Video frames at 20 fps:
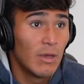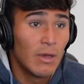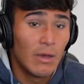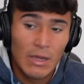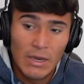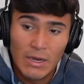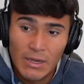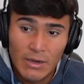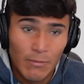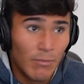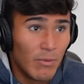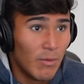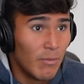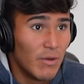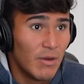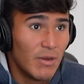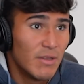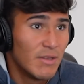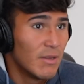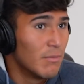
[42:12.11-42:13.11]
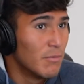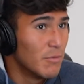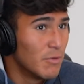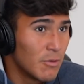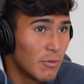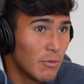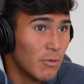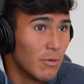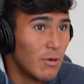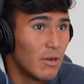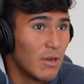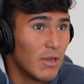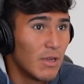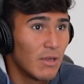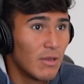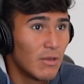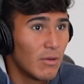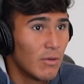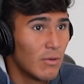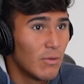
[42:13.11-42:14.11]
I need my minutes. I'm going to score, like,
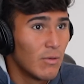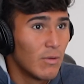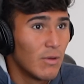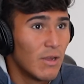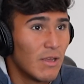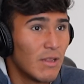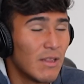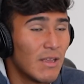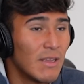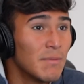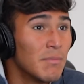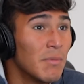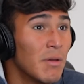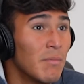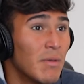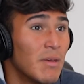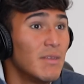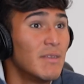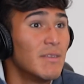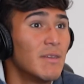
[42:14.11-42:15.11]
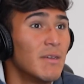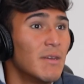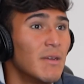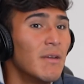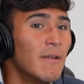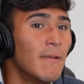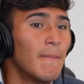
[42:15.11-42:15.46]
like, that's my mindset.